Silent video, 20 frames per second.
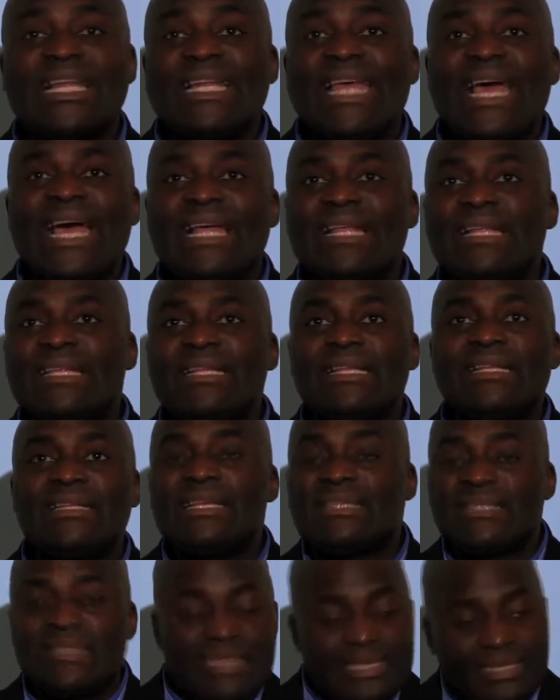
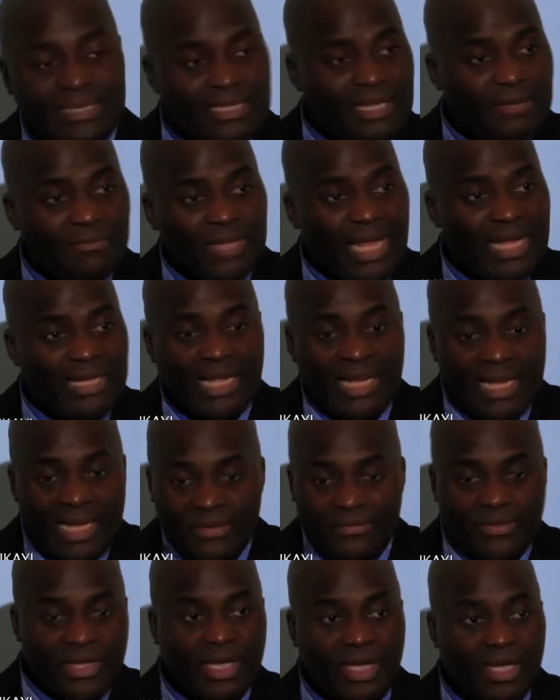the system that they're
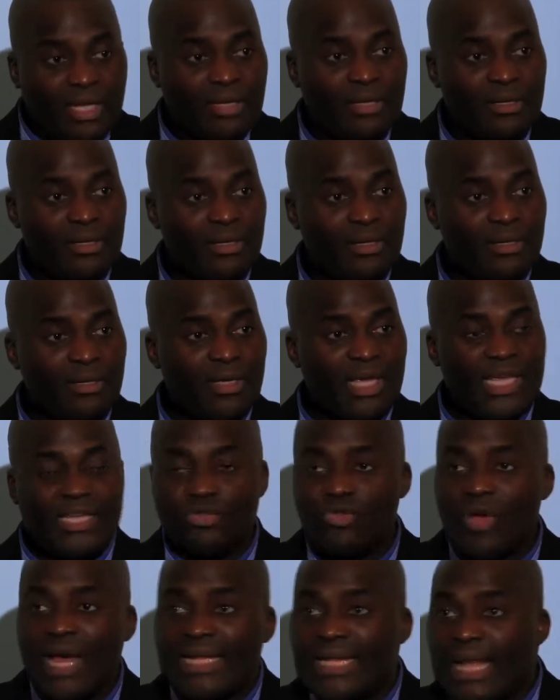living in
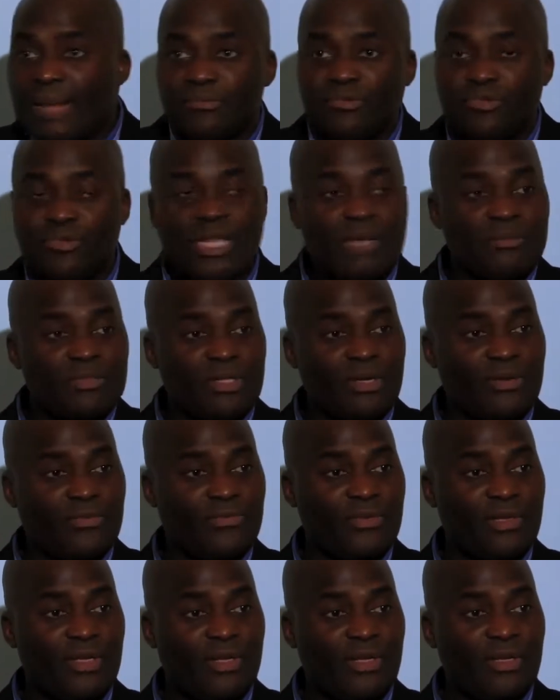is not adapted to
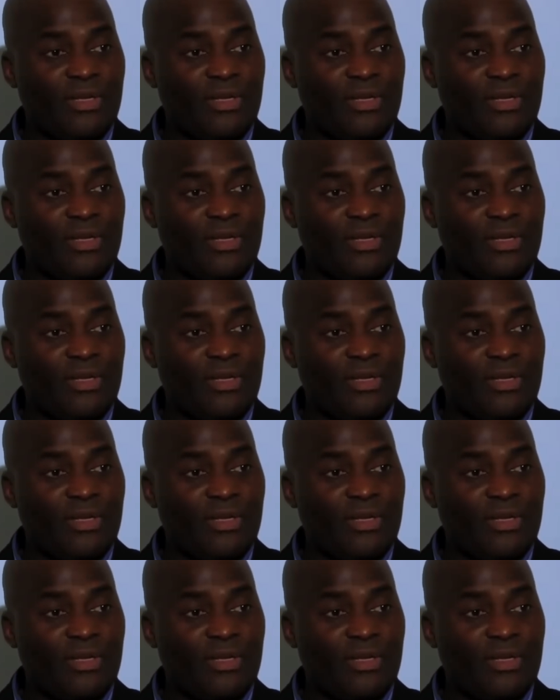themselves.